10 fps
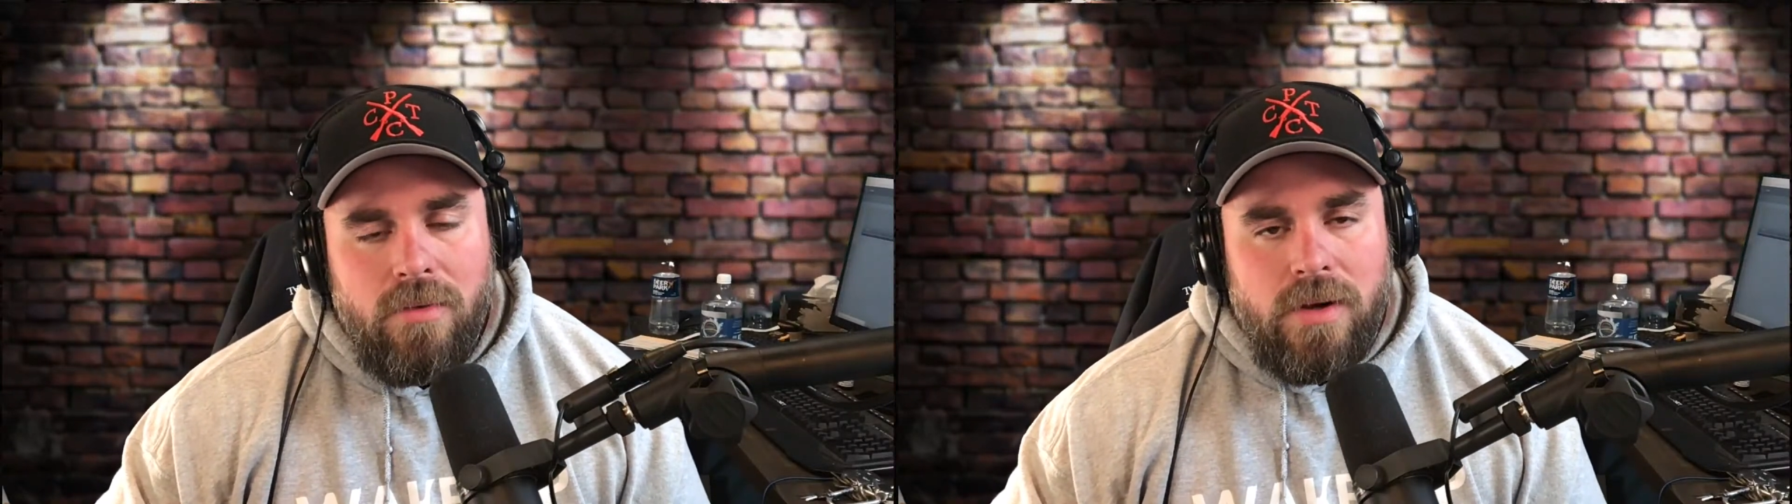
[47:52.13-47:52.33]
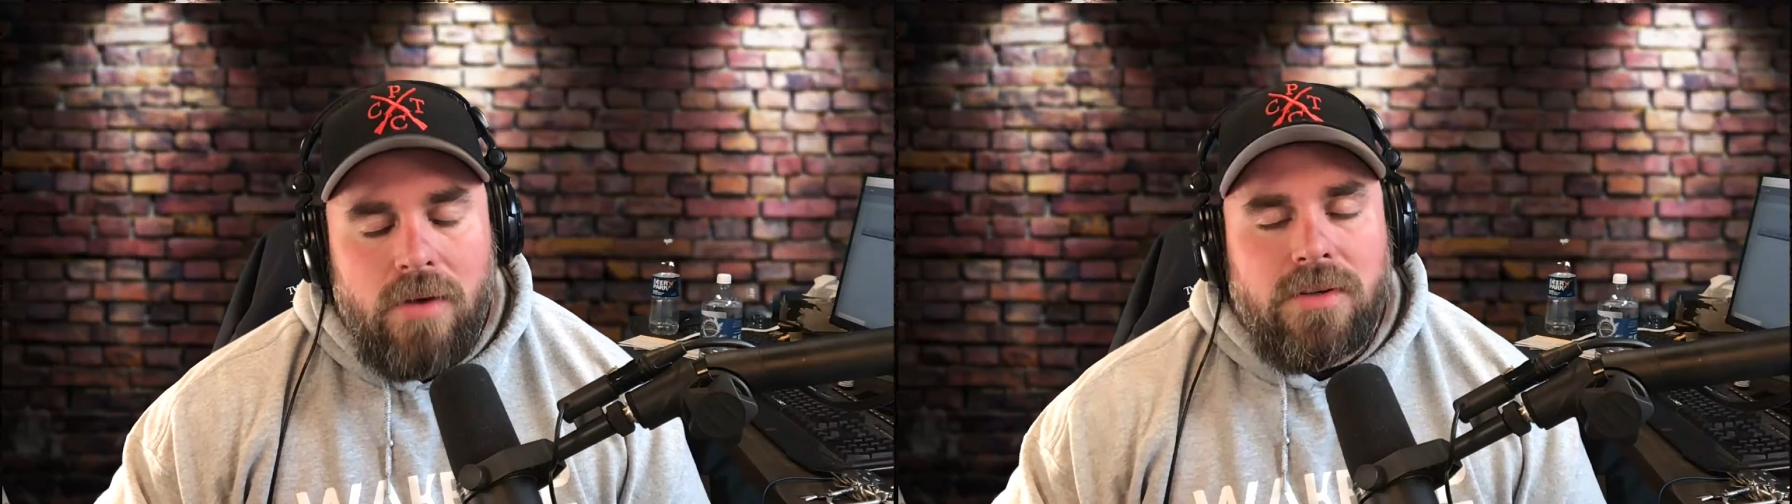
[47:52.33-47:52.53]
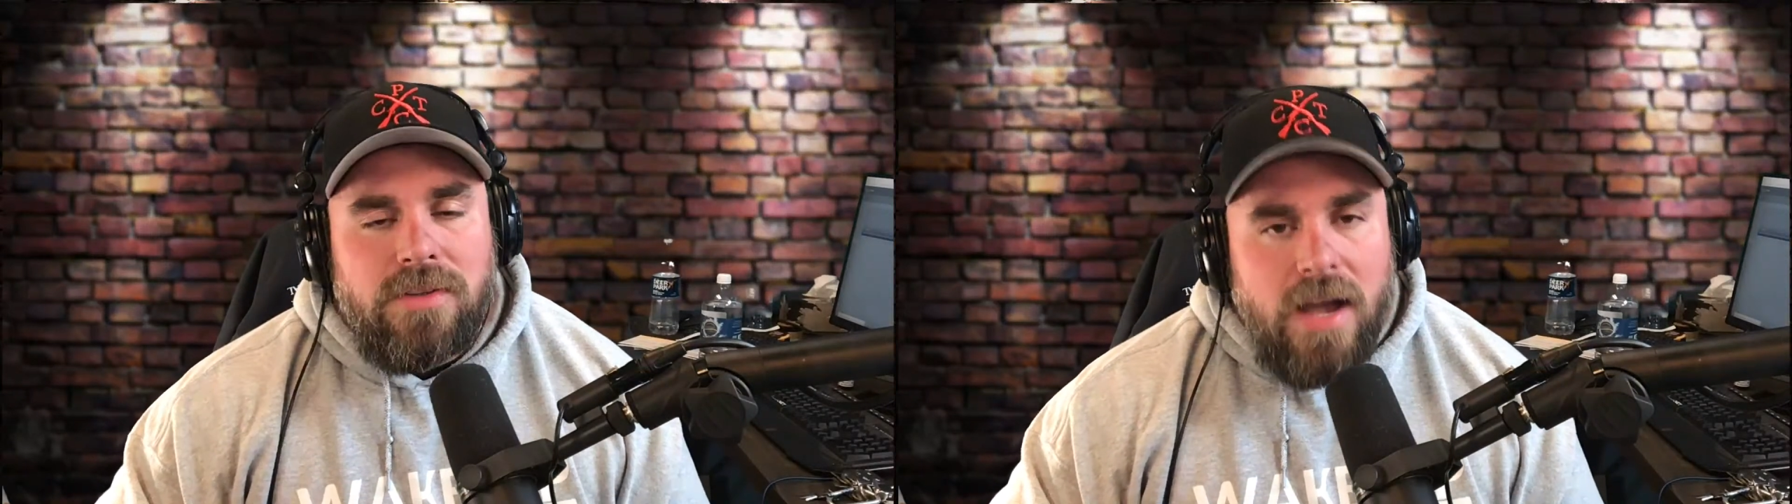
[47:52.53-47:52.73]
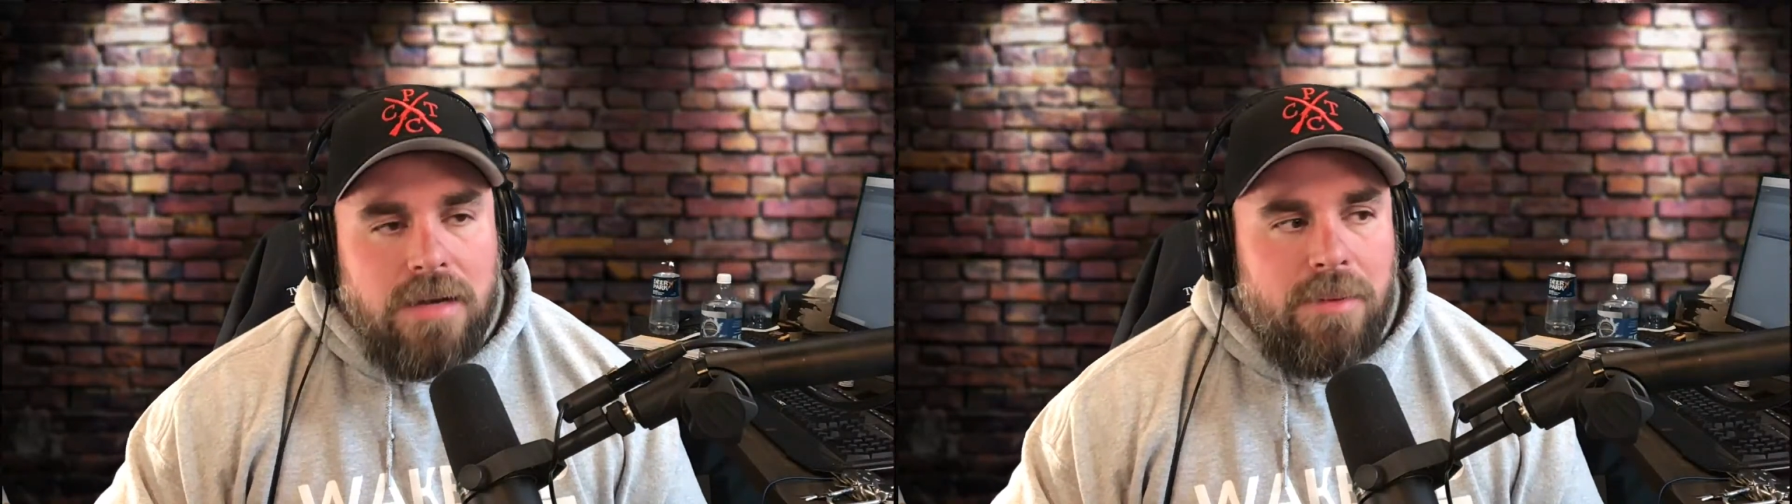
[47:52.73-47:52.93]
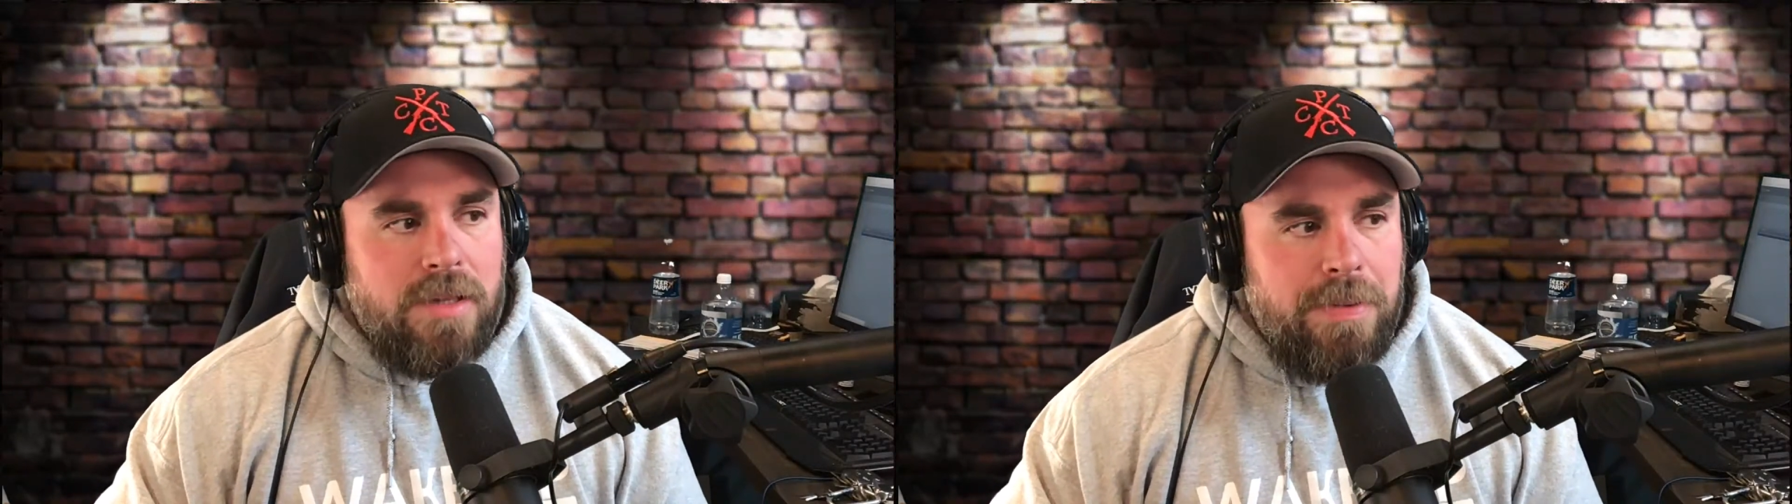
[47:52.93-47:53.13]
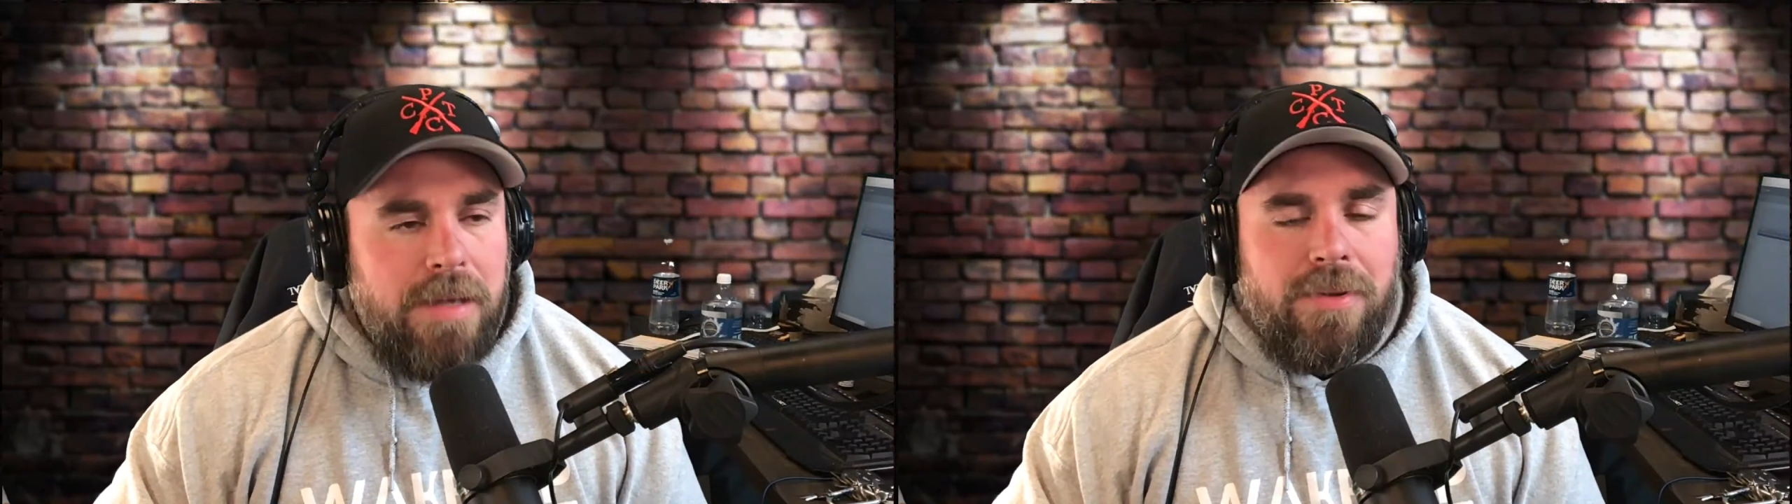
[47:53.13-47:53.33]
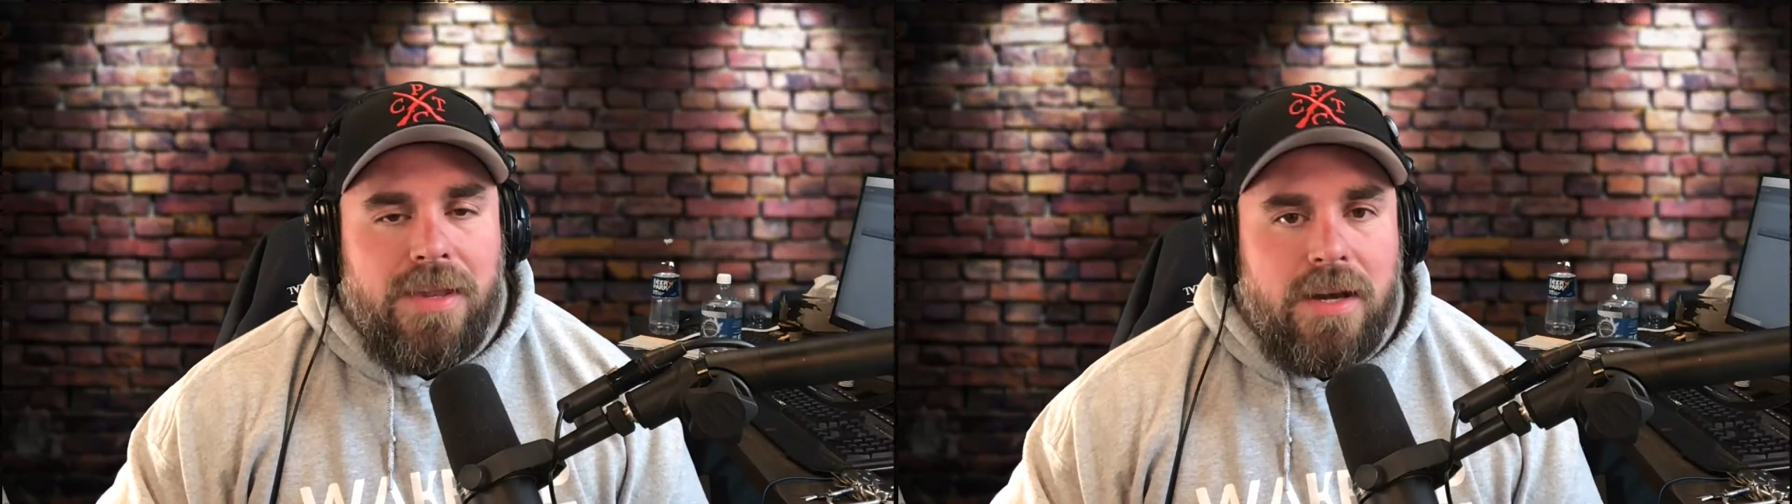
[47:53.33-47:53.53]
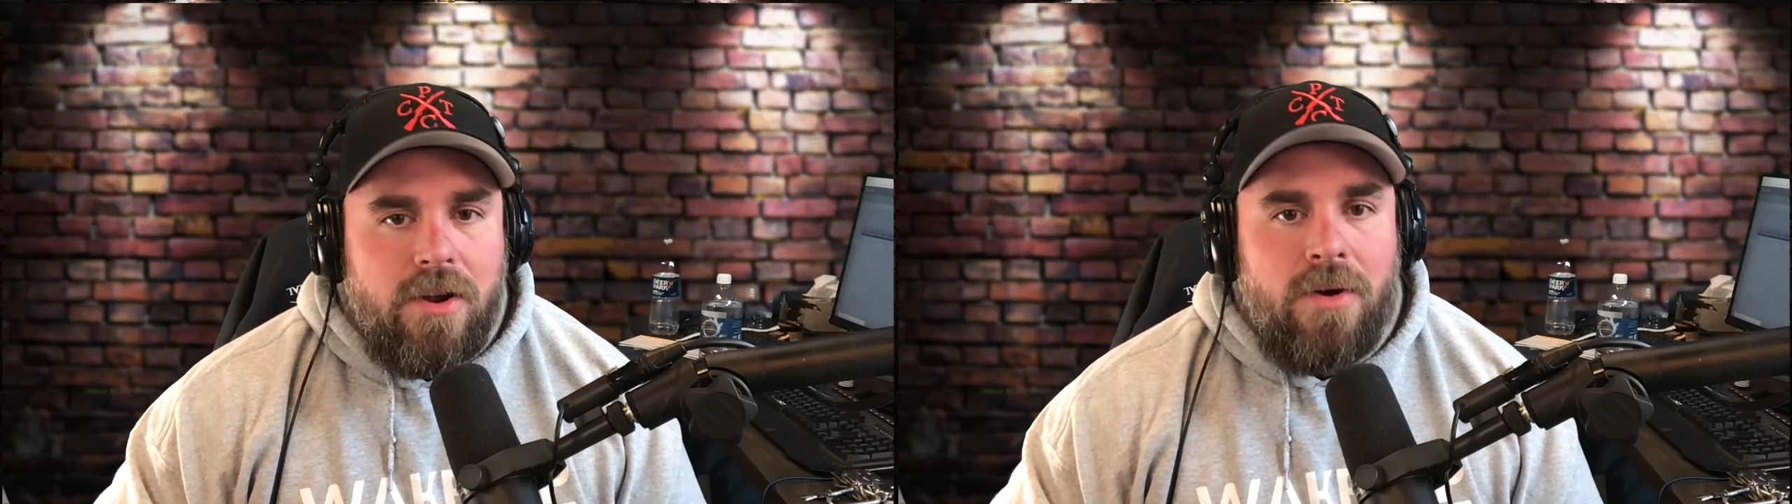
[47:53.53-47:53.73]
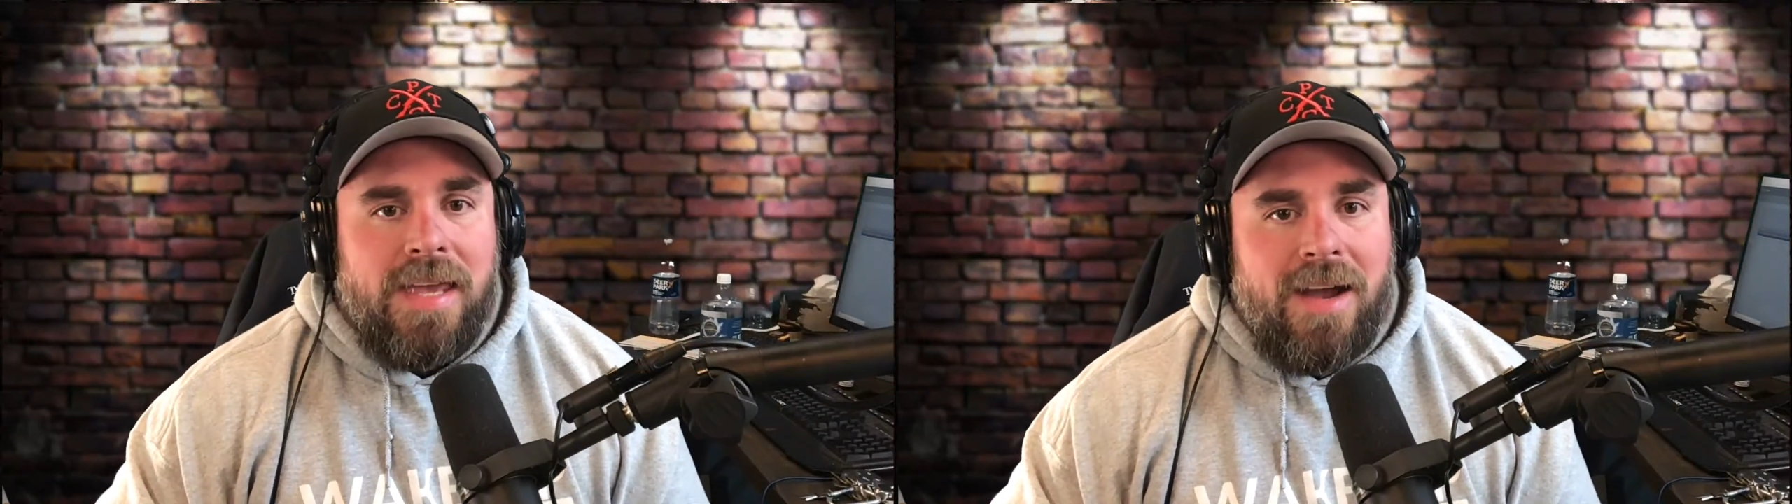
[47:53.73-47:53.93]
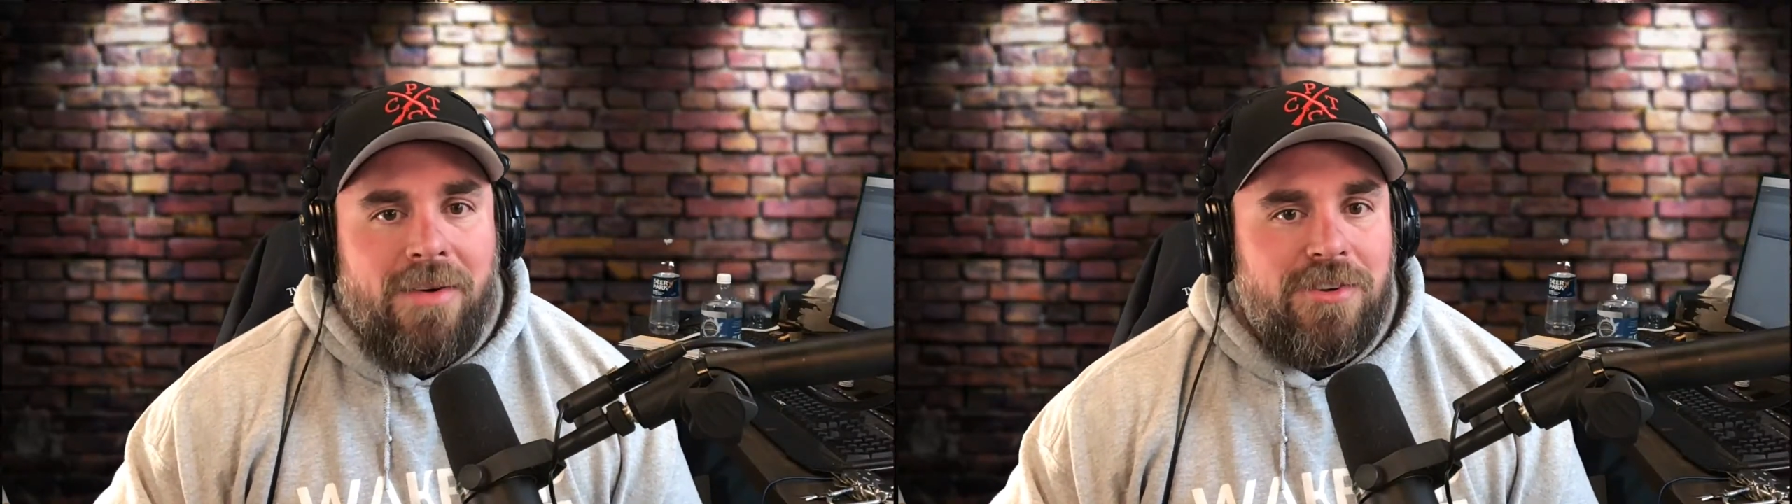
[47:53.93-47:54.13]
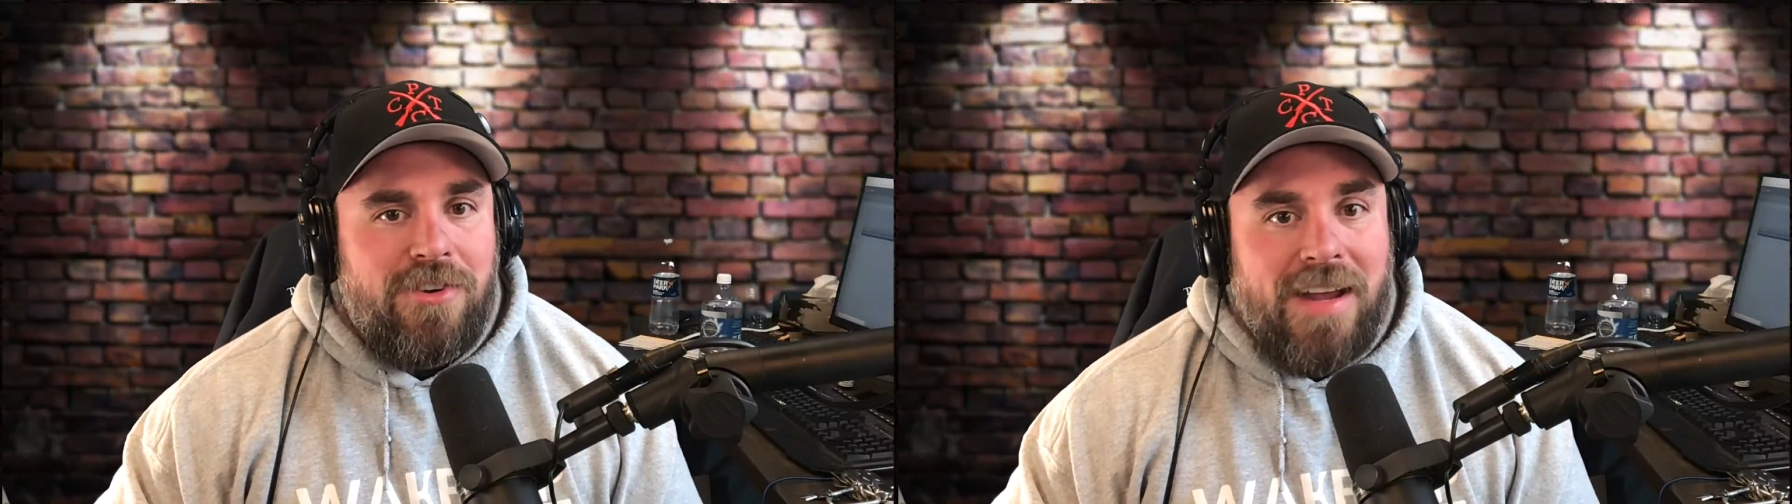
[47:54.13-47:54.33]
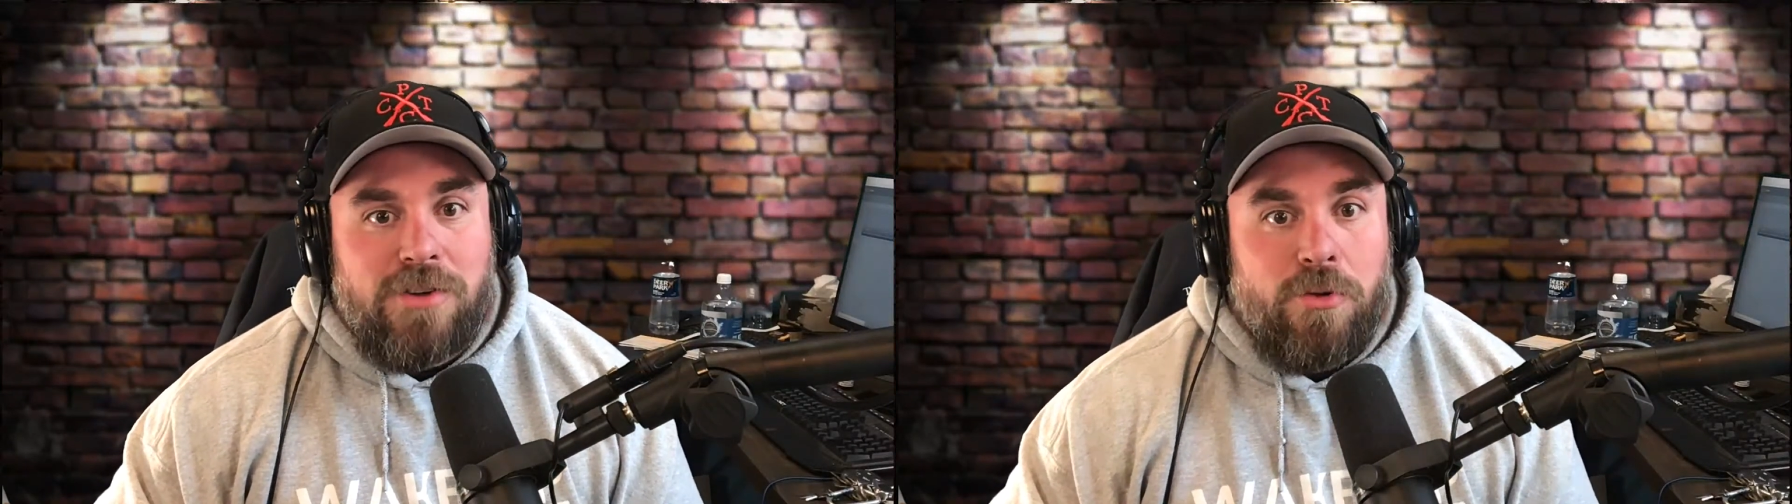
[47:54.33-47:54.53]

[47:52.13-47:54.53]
we're talking about the people that are going out and trying